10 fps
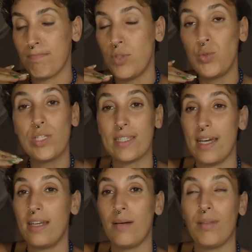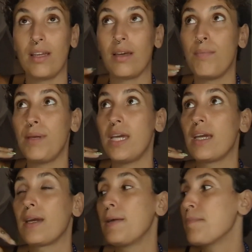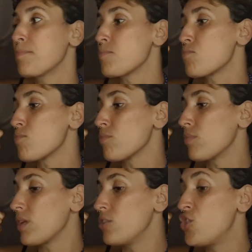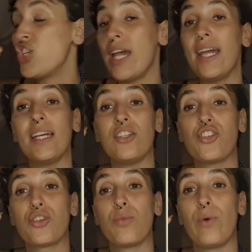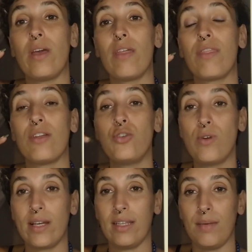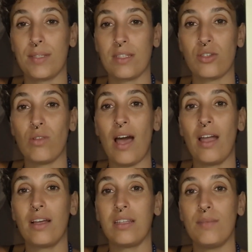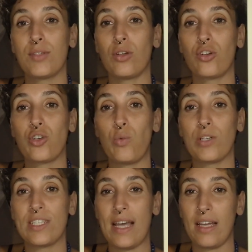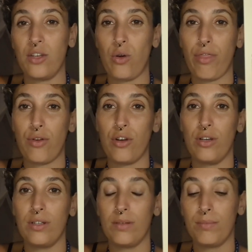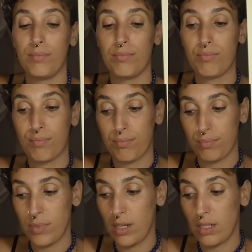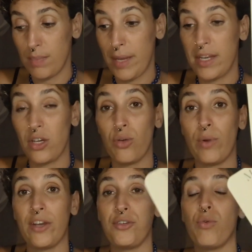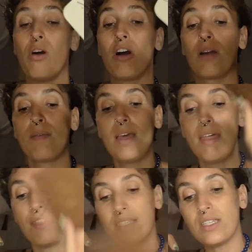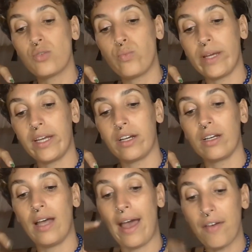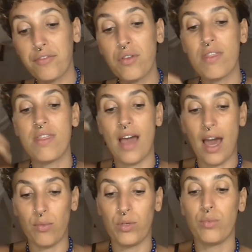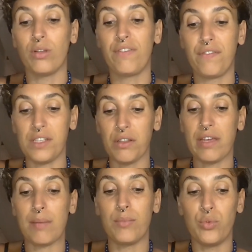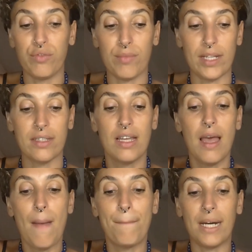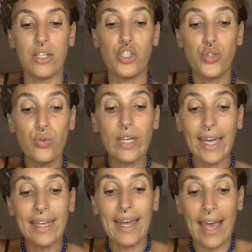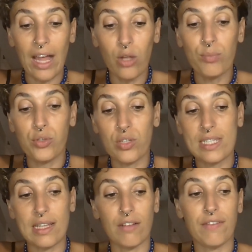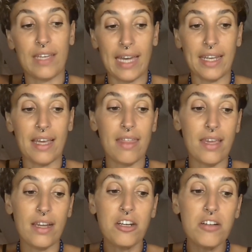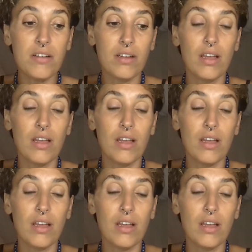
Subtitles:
new setup, like a big change with the new eclipse, the solar eclipse on October 2nd or 3rd. Depending on where you are. This is where after that we will feel that movement. But you can help yourself getting there